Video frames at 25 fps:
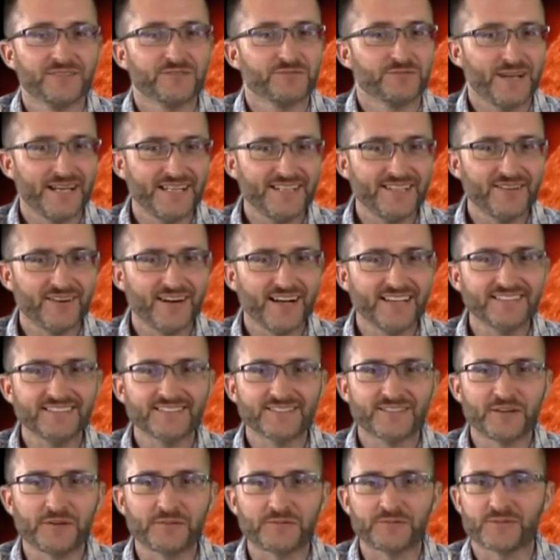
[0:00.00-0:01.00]

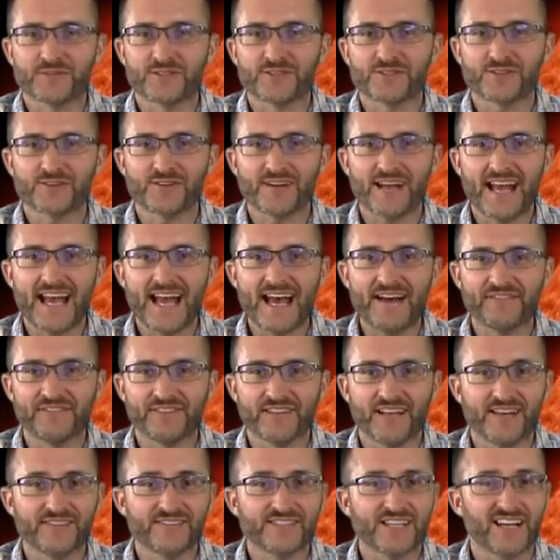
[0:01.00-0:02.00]
Radioisotopes with short
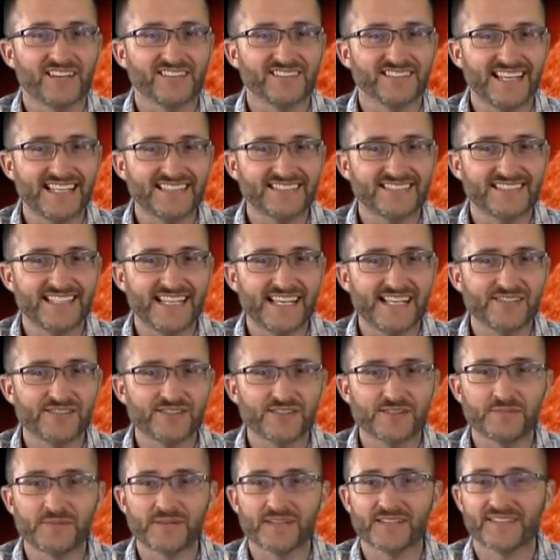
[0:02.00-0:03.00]
half-lives are less
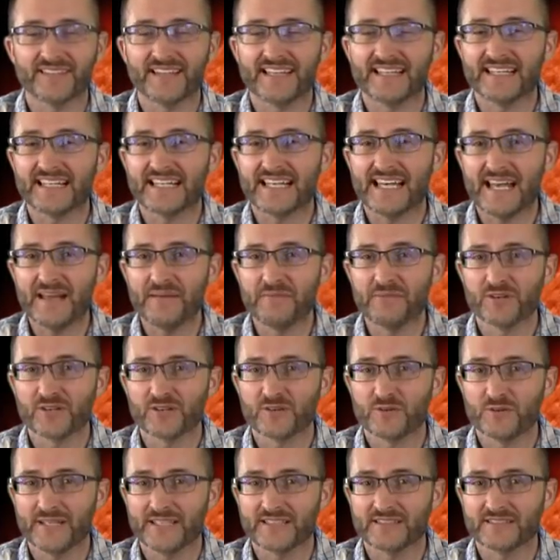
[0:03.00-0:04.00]
dangerous because they decay more
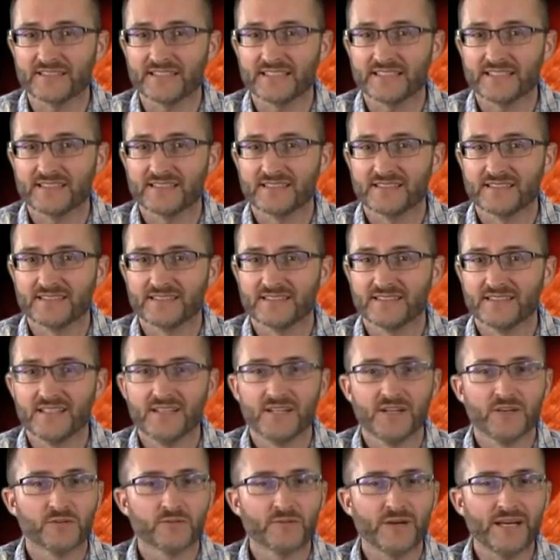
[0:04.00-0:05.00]
quickly.
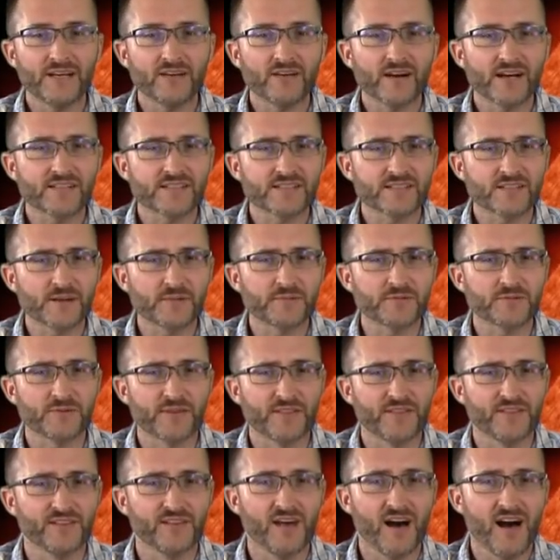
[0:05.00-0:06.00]
Radioisotopes
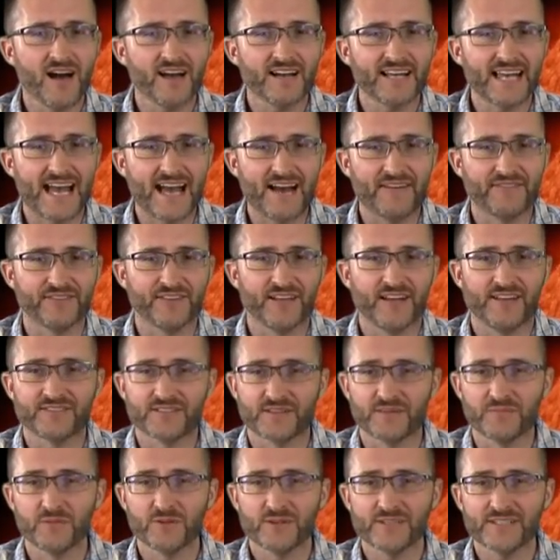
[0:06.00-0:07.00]
with long half-lives
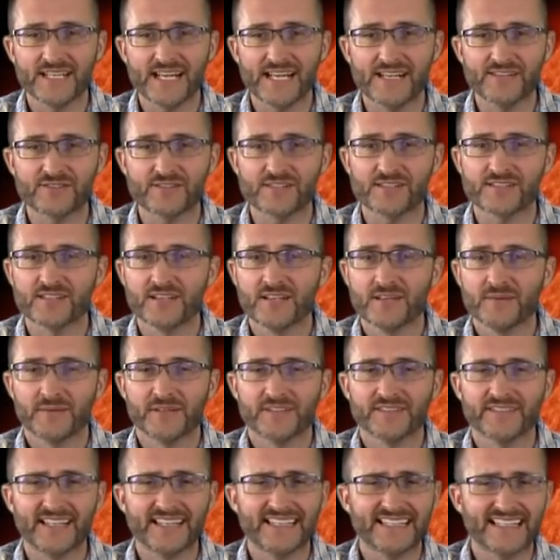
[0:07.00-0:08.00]
are more dangerous
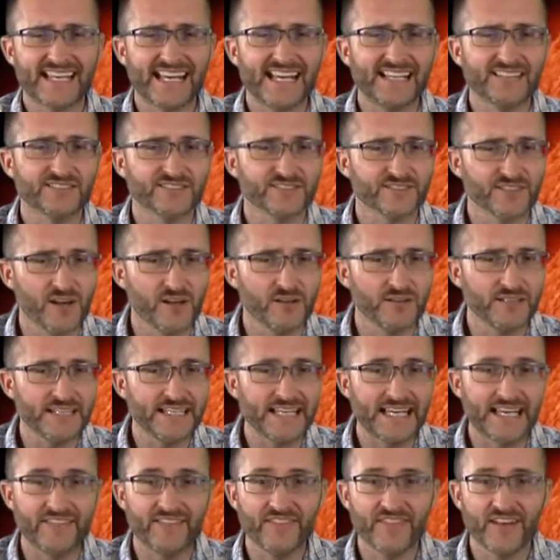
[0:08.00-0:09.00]
because they decay
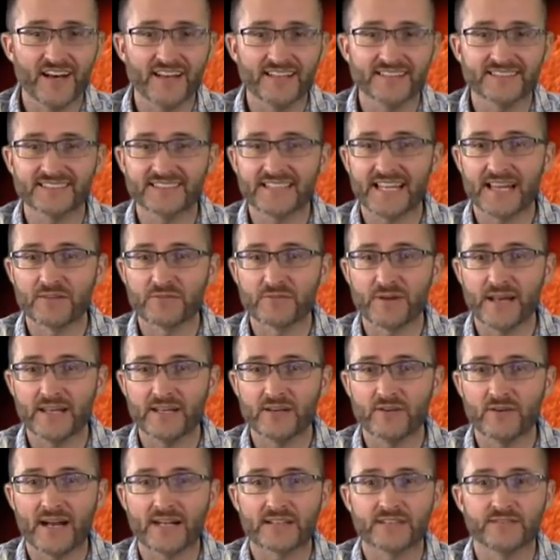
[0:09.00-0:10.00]
slowly and thus stay
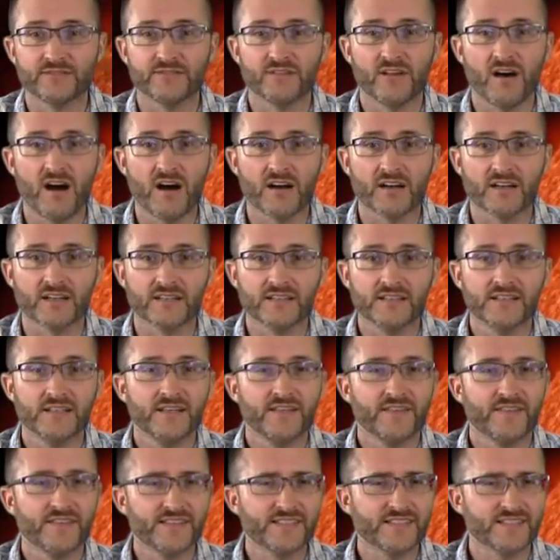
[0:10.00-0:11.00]
radioactive longer.
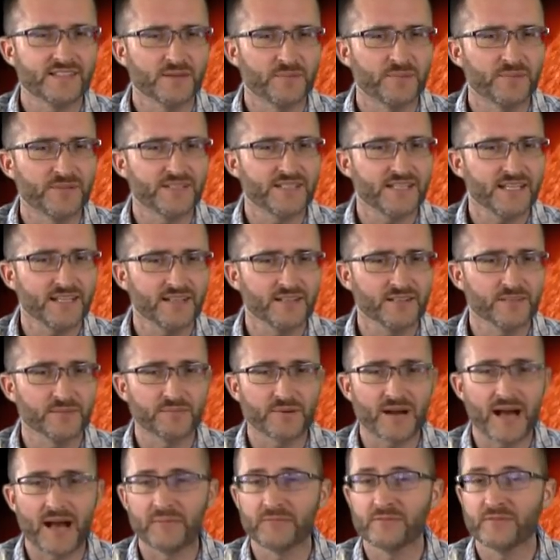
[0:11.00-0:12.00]
This is a particular
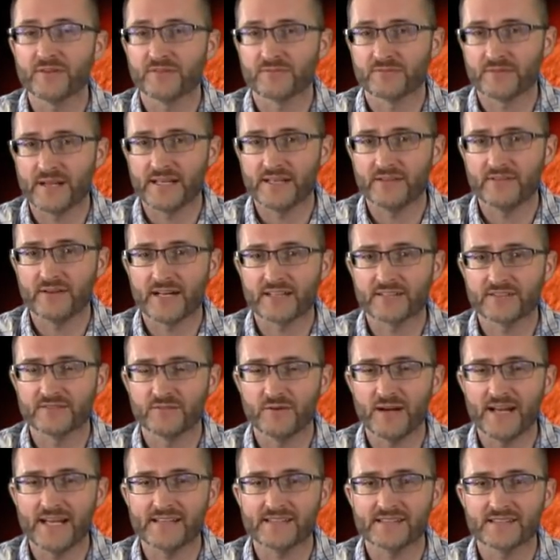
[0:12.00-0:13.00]
problem with radioactive
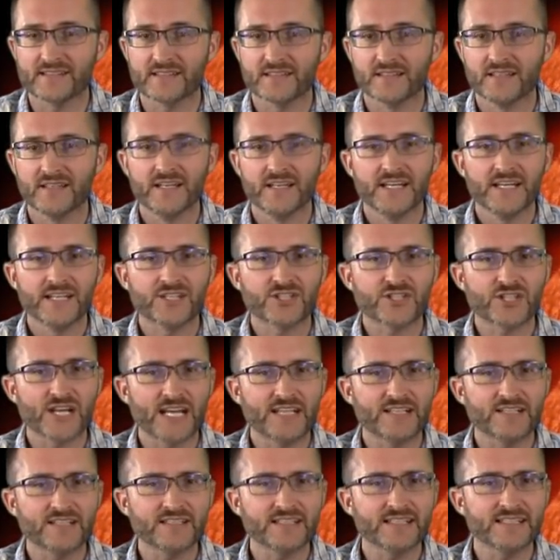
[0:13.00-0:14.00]
waste.
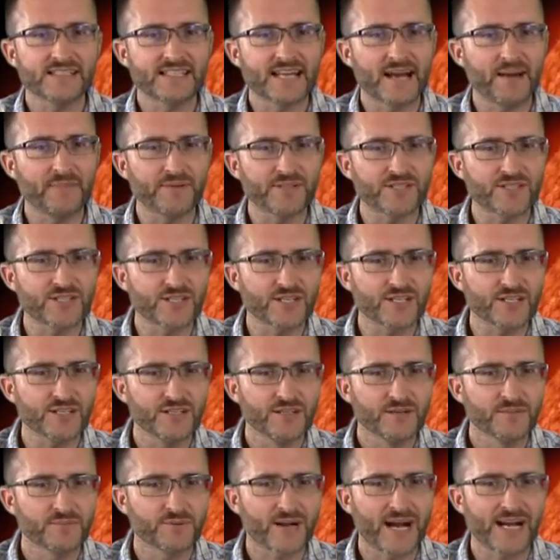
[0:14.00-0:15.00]
Changes in temperature,
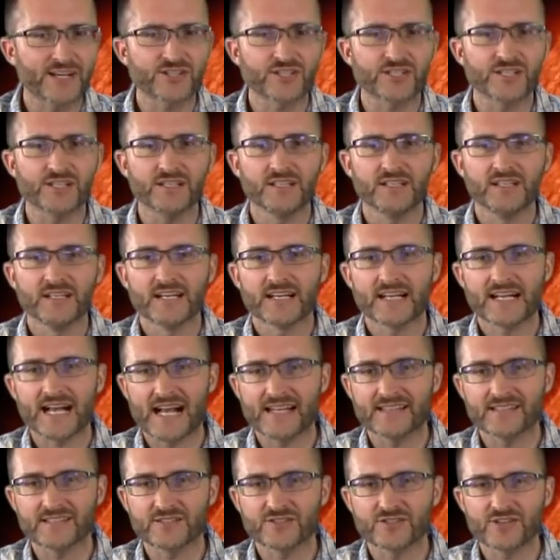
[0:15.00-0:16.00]
pressure,
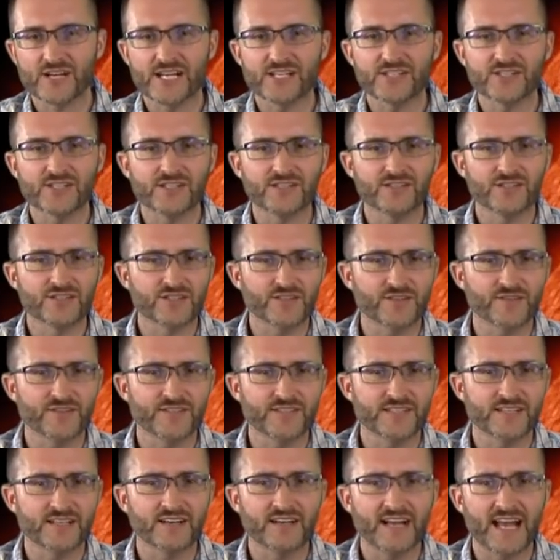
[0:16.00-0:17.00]
concentration,
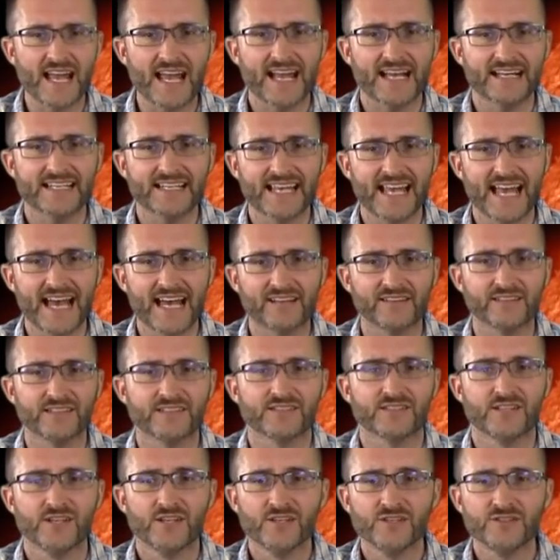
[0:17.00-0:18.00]
surface area, and
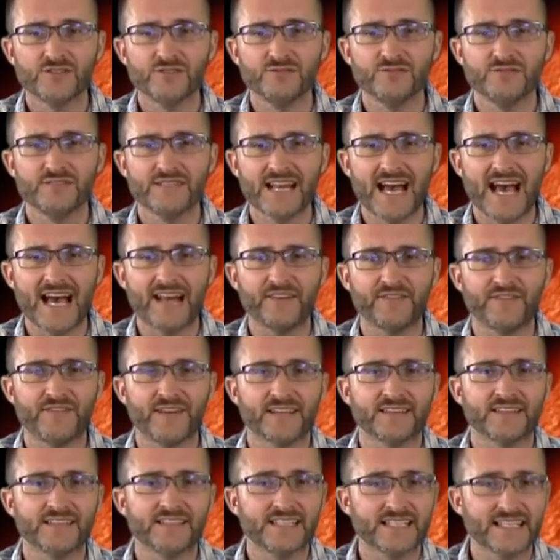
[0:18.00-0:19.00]
catalyst do not
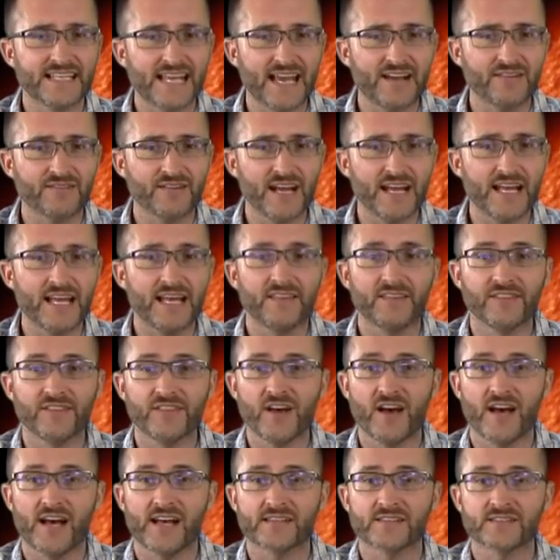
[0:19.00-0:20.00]
affect the decay rate and
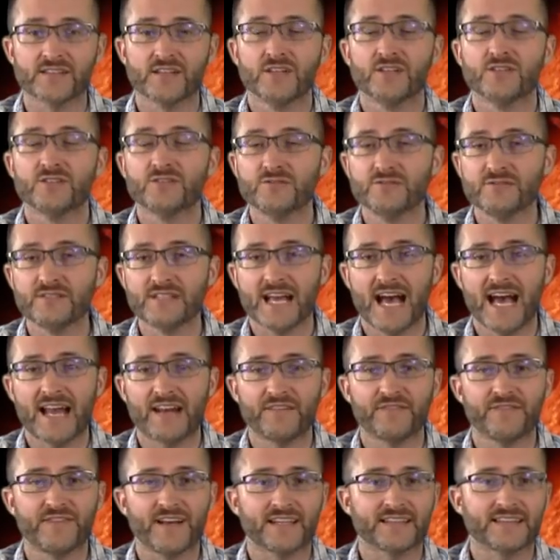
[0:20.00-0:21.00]
thus do not
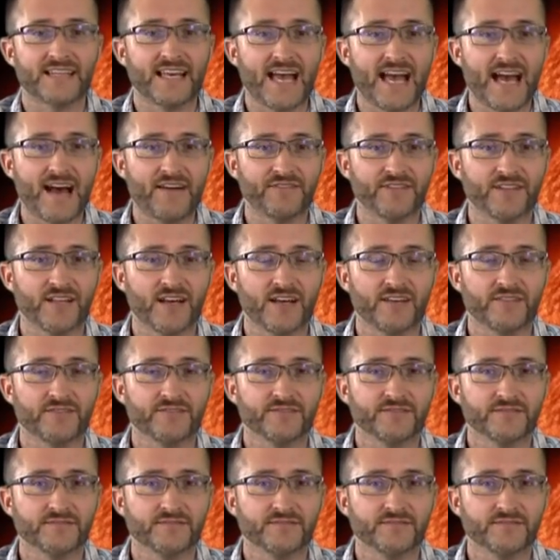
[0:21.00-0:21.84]
affect the half-life.